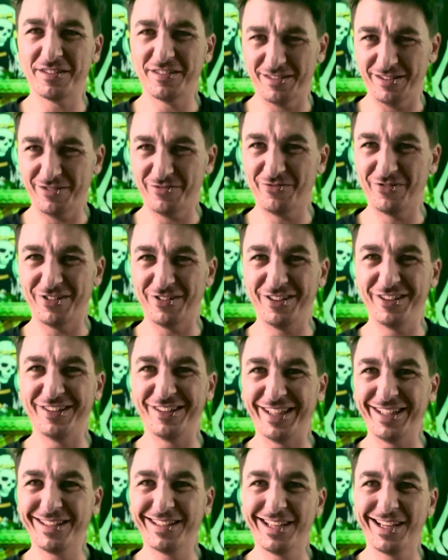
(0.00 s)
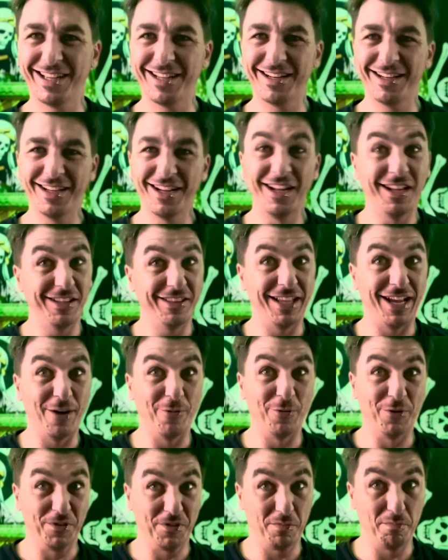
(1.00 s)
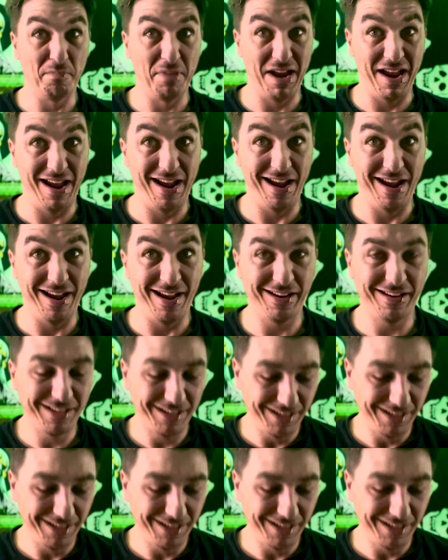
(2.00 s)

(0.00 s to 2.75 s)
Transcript: Is it really like that? That one's bad.